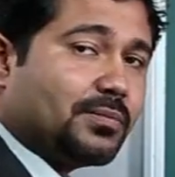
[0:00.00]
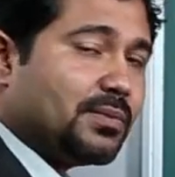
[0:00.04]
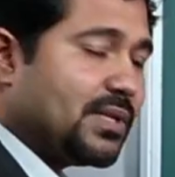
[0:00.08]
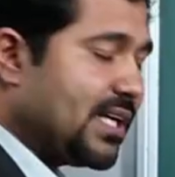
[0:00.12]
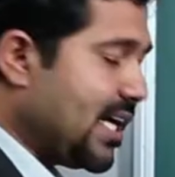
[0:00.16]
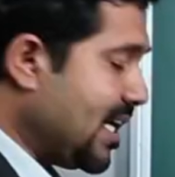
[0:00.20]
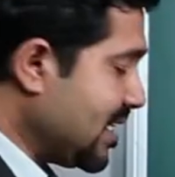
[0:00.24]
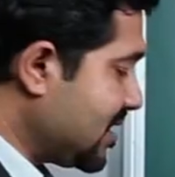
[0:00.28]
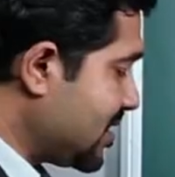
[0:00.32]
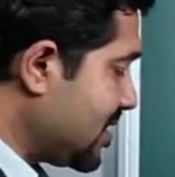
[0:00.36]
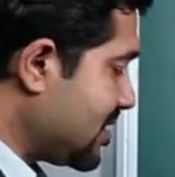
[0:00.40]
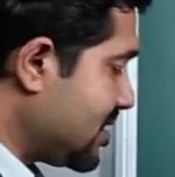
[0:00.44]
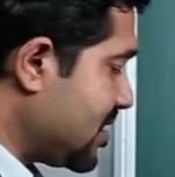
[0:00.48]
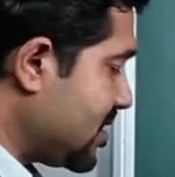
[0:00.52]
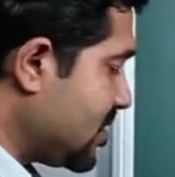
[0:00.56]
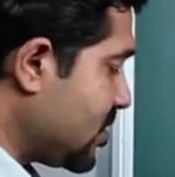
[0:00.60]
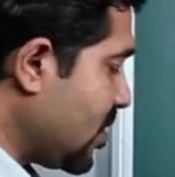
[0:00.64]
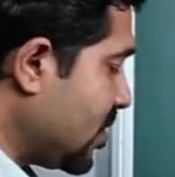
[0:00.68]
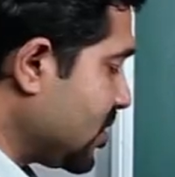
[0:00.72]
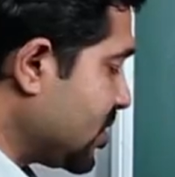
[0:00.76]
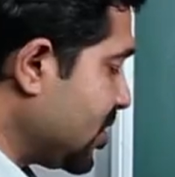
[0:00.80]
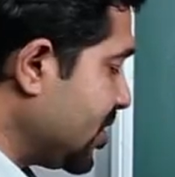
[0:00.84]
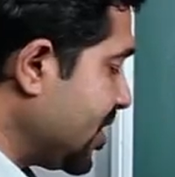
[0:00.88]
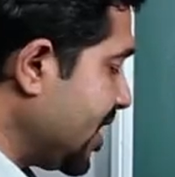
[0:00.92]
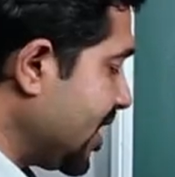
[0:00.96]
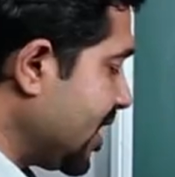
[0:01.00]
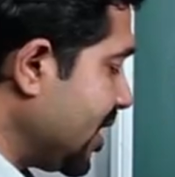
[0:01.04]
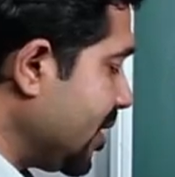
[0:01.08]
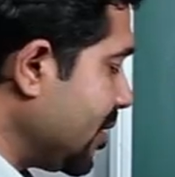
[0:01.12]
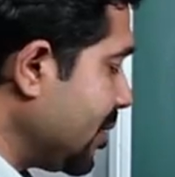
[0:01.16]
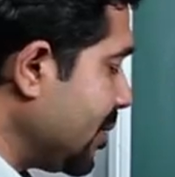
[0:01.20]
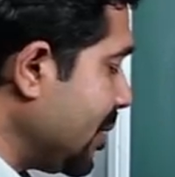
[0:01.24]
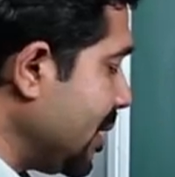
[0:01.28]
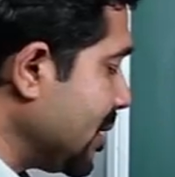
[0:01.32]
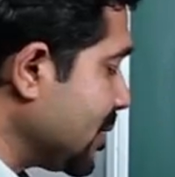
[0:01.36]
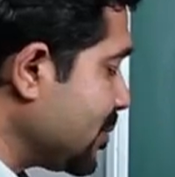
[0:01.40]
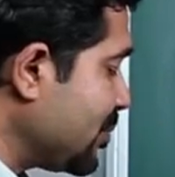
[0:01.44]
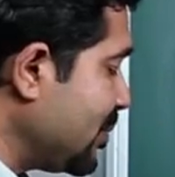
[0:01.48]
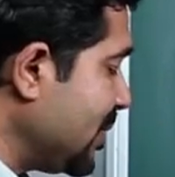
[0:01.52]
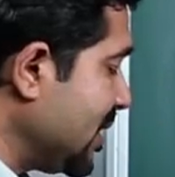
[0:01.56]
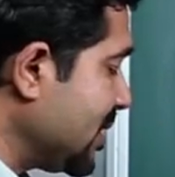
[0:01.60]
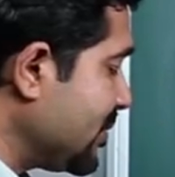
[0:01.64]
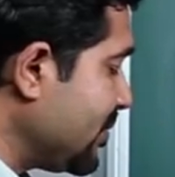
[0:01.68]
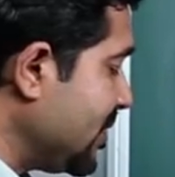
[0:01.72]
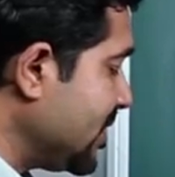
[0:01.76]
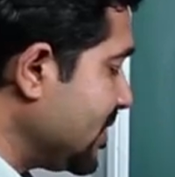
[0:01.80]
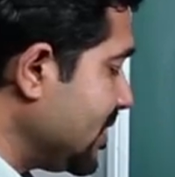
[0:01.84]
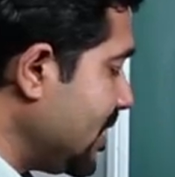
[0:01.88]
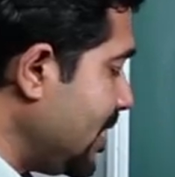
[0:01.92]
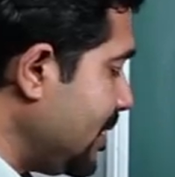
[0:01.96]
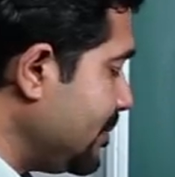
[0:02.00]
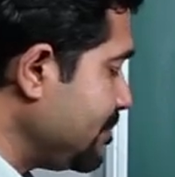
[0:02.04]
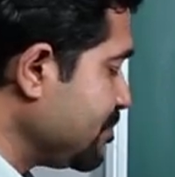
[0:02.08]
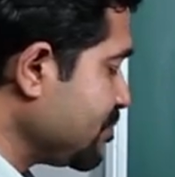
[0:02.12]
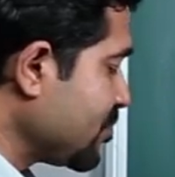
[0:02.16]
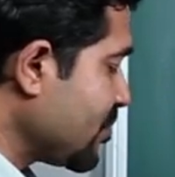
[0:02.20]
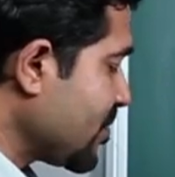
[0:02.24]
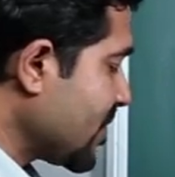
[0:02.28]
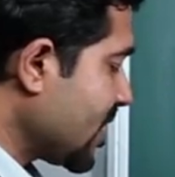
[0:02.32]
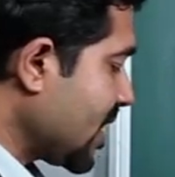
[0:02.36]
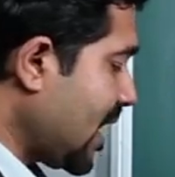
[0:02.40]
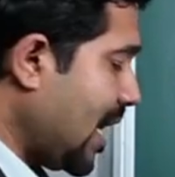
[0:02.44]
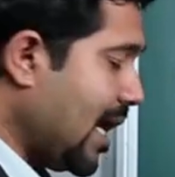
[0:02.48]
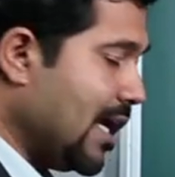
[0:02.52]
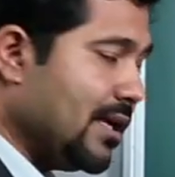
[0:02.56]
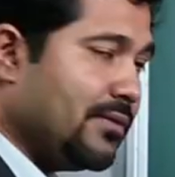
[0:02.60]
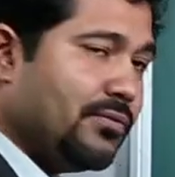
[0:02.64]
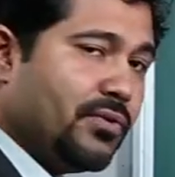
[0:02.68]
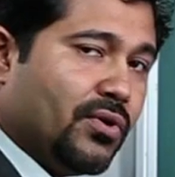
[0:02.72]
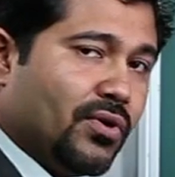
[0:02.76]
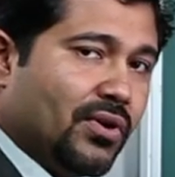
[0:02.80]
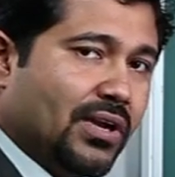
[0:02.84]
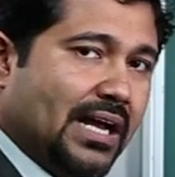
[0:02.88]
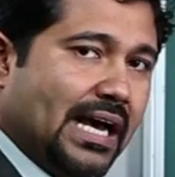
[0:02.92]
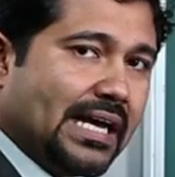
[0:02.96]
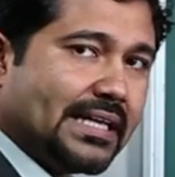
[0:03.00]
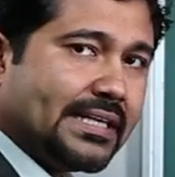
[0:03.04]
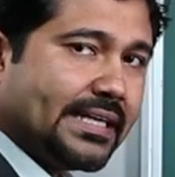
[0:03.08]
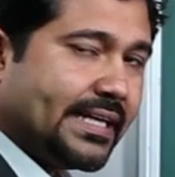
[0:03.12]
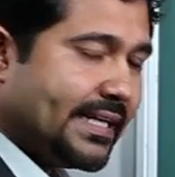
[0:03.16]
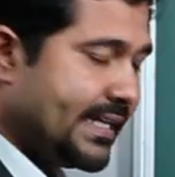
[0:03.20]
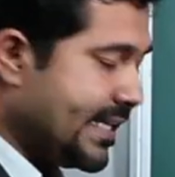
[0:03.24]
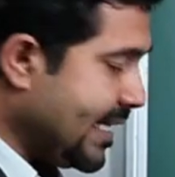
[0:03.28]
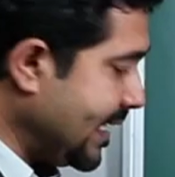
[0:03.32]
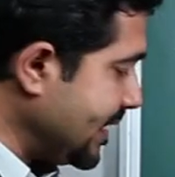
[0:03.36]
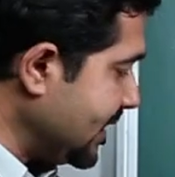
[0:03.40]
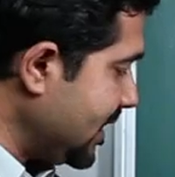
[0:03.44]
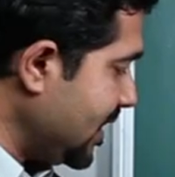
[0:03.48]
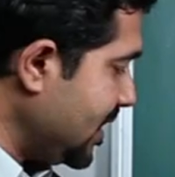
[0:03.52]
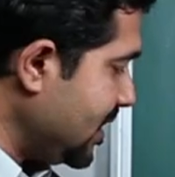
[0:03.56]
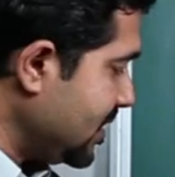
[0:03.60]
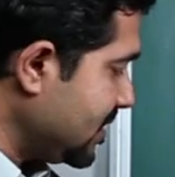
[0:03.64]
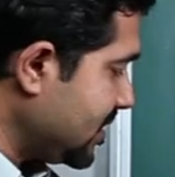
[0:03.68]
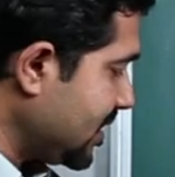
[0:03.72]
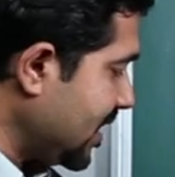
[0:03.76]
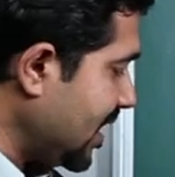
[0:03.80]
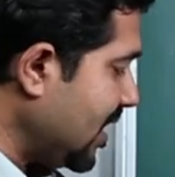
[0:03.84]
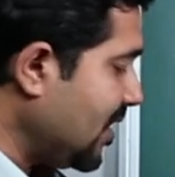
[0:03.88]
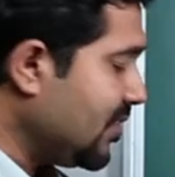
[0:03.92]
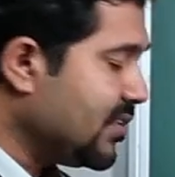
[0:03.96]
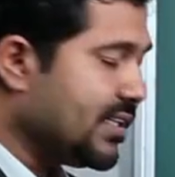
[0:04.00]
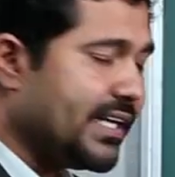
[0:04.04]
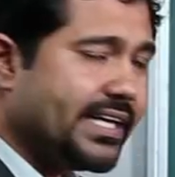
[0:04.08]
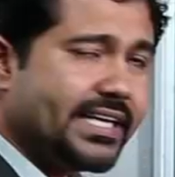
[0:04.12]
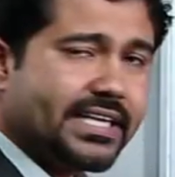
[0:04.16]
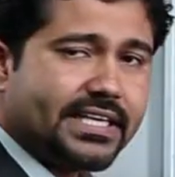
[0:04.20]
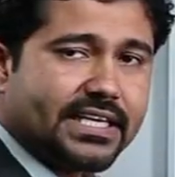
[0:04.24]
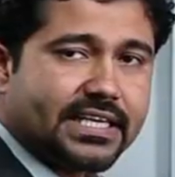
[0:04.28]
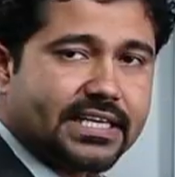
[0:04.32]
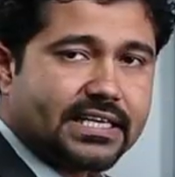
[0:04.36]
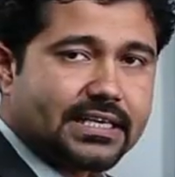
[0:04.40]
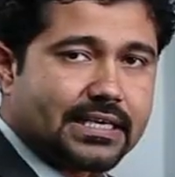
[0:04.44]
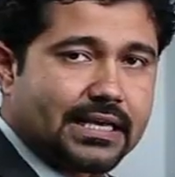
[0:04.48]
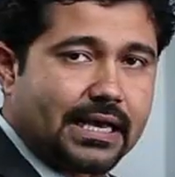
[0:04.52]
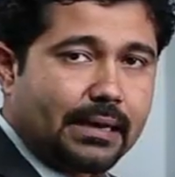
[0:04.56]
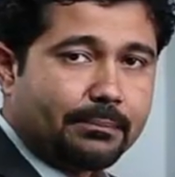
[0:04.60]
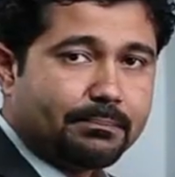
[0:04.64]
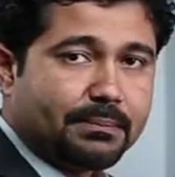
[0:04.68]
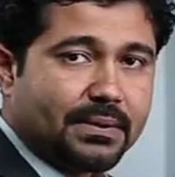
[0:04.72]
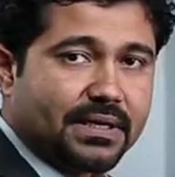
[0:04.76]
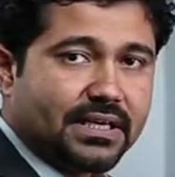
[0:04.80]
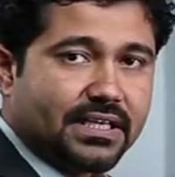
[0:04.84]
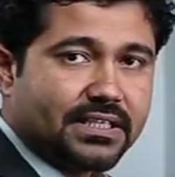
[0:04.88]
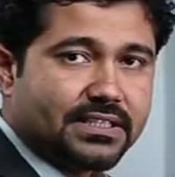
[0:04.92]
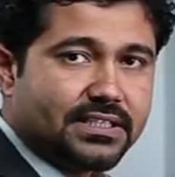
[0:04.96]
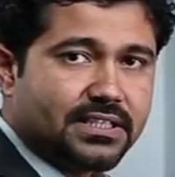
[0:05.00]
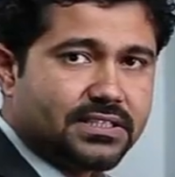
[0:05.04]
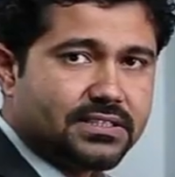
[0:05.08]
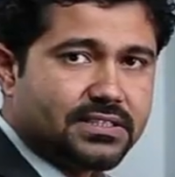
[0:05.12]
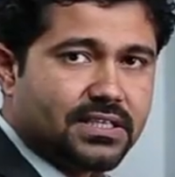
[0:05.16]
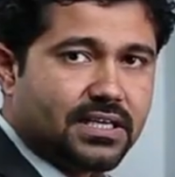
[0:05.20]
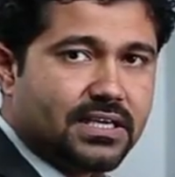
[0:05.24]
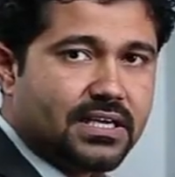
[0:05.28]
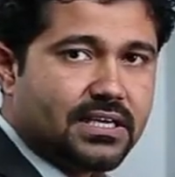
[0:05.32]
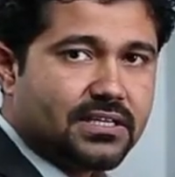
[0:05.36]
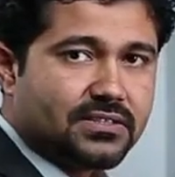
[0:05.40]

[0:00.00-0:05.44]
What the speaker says: gases is also taking place between the alveolar area and the surrounding capillaries.